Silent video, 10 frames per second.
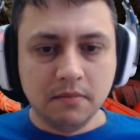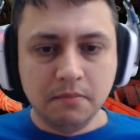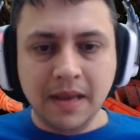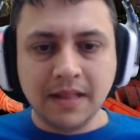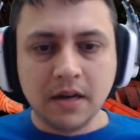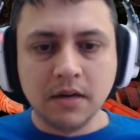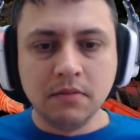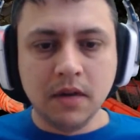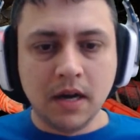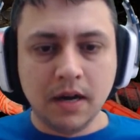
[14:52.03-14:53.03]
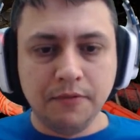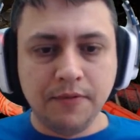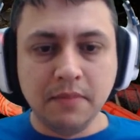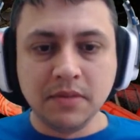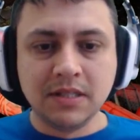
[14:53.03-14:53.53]
made their
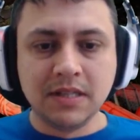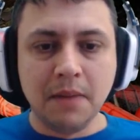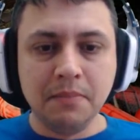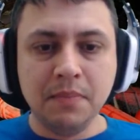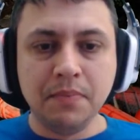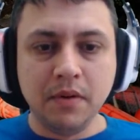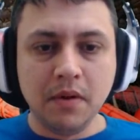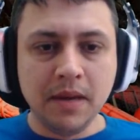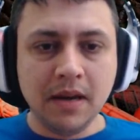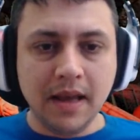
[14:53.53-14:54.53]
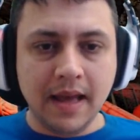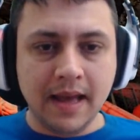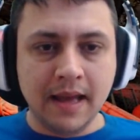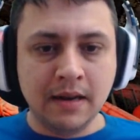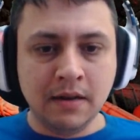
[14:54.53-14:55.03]
famous zombie pyramid
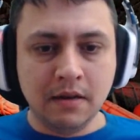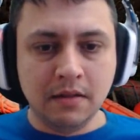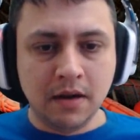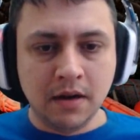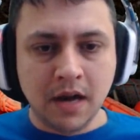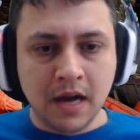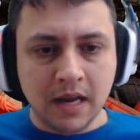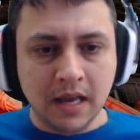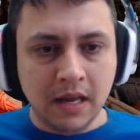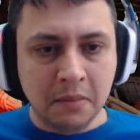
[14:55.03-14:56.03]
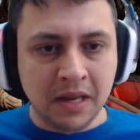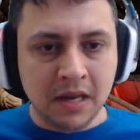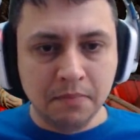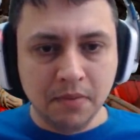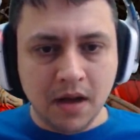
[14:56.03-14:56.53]
and they're not hitting
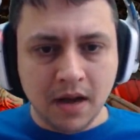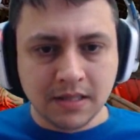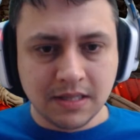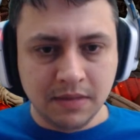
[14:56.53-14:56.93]
many blocks.